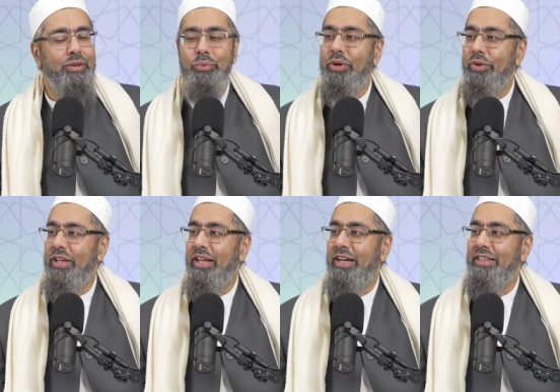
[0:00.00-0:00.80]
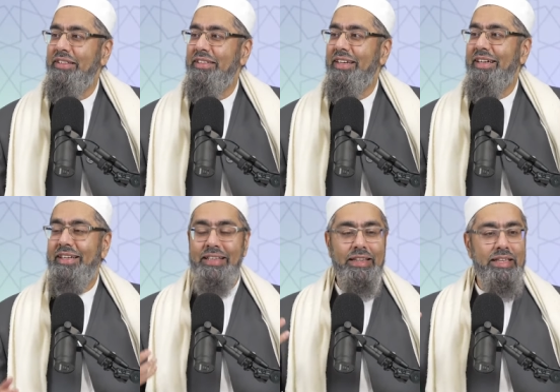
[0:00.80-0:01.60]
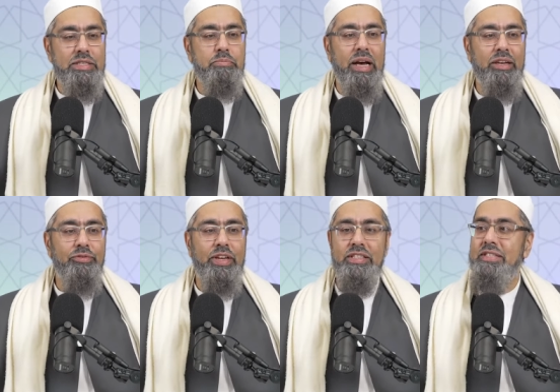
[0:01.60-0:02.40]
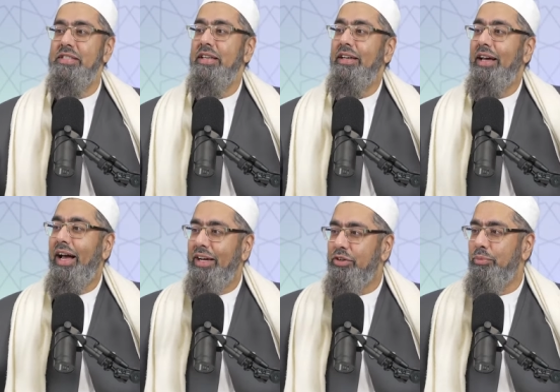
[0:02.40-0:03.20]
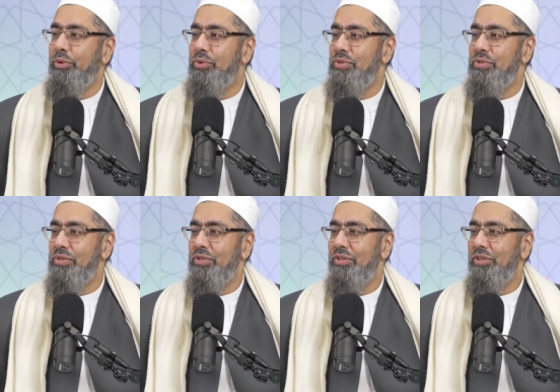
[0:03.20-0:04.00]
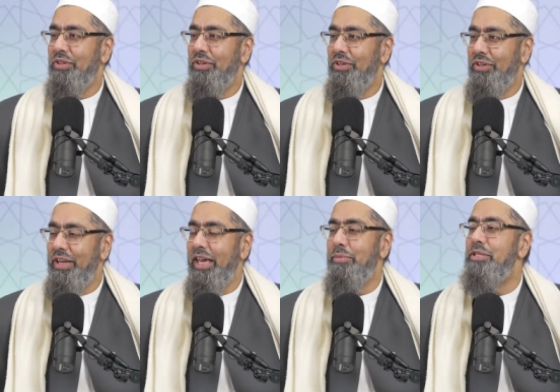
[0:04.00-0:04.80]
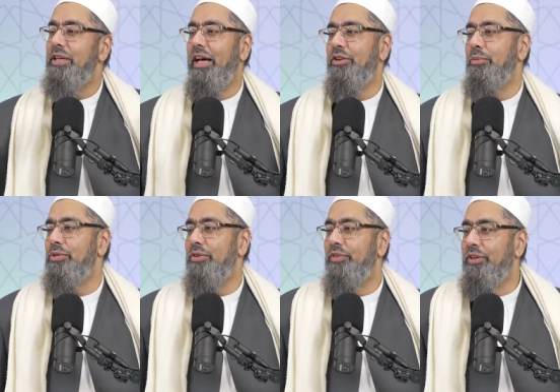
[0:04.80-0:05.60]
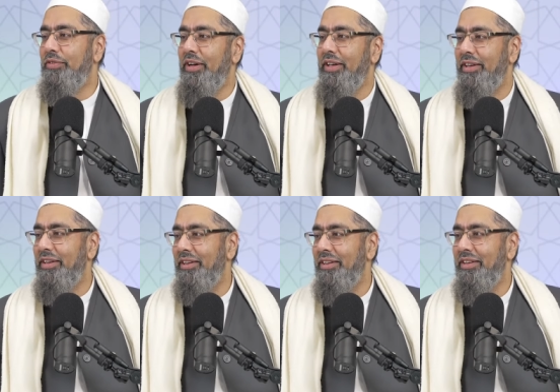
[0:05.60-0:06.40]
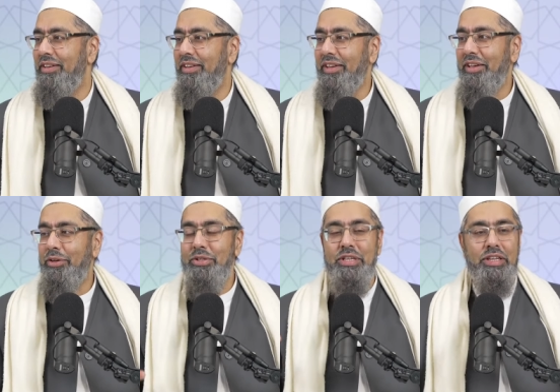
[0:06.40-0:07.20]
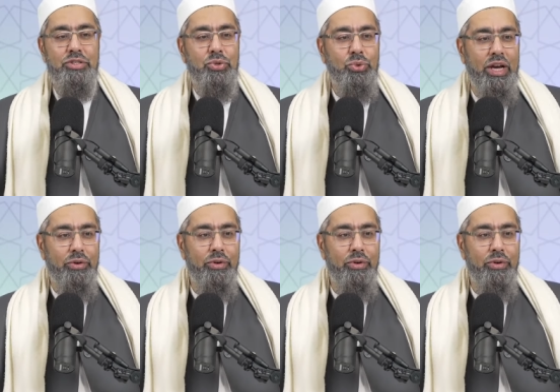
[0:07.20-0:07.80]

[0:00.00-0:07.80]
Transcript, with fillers: we realize that this manifests attributes, names and attributes of the divine. Because it is through that